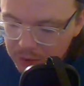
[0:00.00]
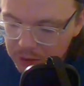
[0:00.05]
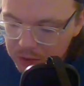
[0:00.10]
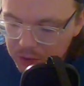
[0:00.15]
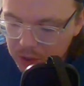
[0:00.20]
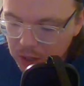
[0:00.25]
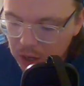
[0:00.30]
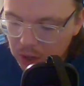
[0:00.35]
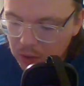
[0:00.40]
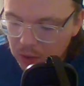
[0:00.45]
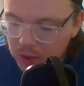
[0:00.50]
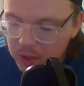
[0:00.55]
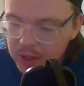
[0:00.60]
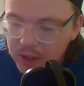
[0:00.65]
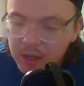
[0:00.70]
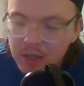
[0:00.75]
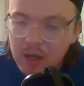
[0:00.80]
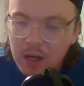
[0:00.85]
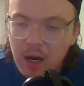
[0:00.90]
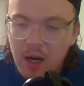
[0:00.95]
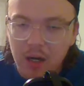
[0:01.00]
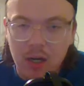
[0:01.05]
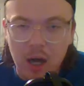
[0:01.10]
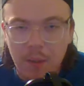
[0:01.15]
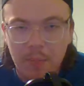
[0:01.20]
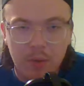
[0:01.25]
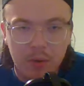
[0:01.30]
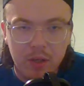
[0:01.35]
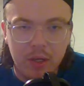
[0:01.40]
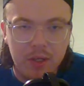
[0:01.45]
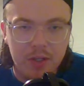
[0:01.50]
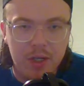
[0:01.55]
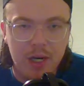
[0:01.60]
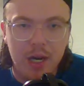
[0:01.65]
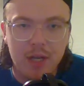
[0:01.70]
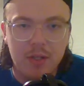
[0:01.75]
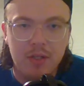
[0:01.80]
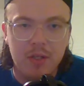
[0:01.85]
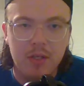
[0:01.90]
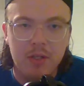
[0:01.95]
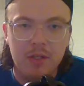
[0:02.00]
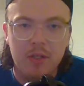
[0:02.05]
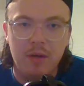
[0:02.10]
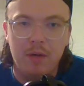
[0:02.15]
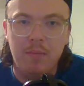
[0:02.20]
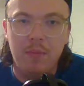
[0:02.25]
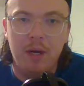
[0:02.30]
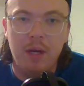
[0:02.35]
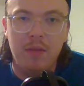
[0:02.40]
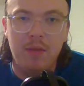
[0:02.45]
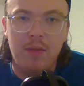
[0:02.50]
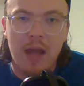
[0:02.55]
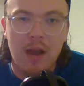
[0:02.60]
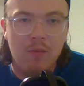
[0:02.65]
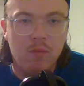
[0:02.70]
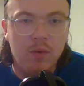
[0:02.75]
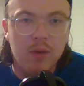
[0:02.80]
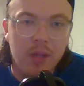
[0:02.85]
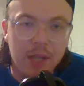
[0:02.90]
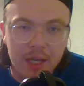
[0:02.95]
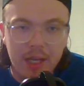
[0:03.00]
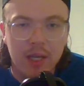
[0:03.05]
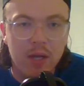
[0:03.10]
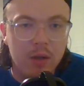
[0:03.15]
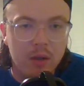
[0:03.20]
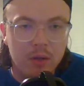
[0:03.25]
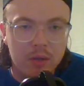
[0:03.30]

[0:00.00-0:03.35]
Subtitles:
So a couple good chances, but that really kills